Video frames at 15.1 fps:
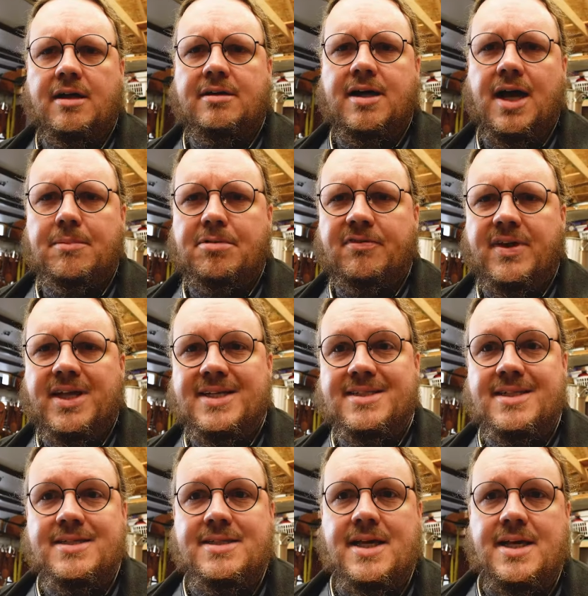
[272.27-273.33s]
On top of it is
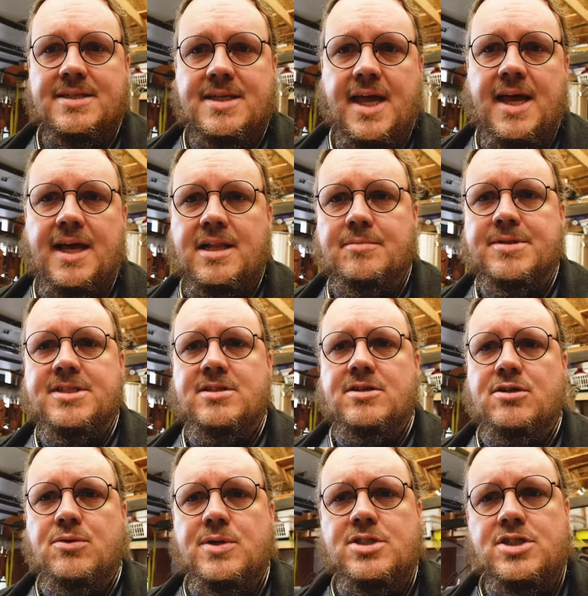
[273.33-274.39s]
the CS
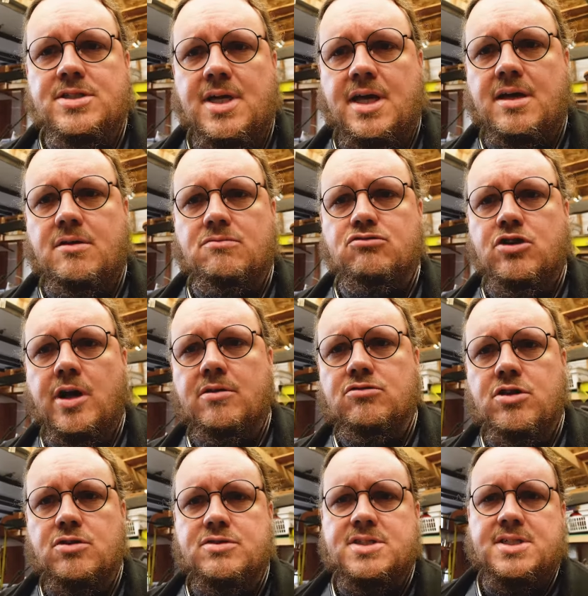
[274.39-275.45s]
Kalamazoo, which is a
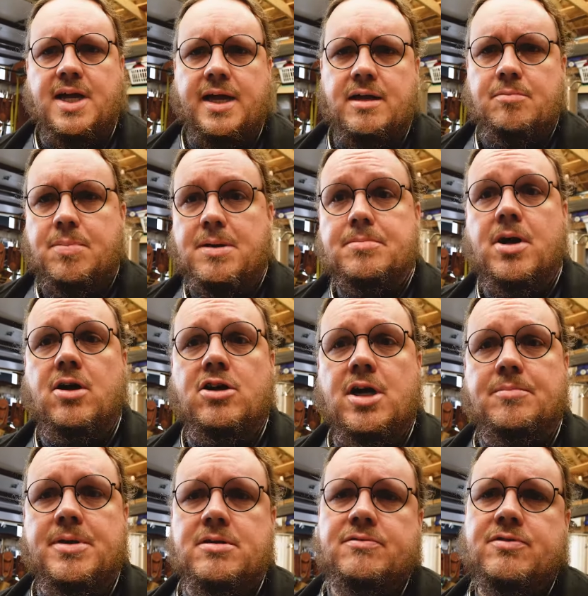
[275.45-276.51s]
railroad style pump car
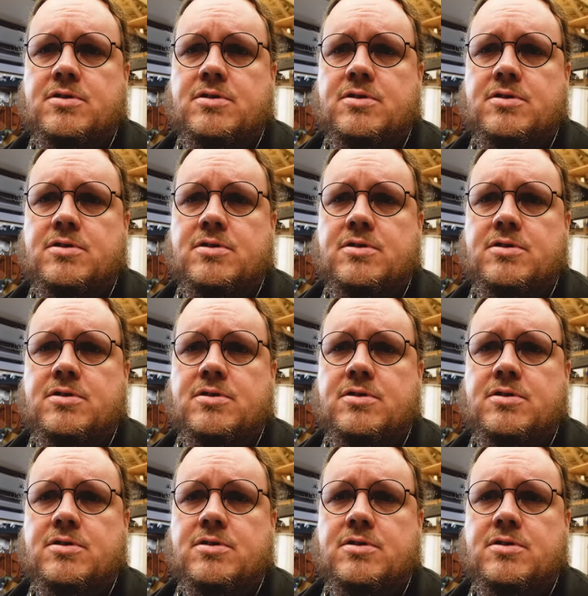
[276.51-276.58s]
I built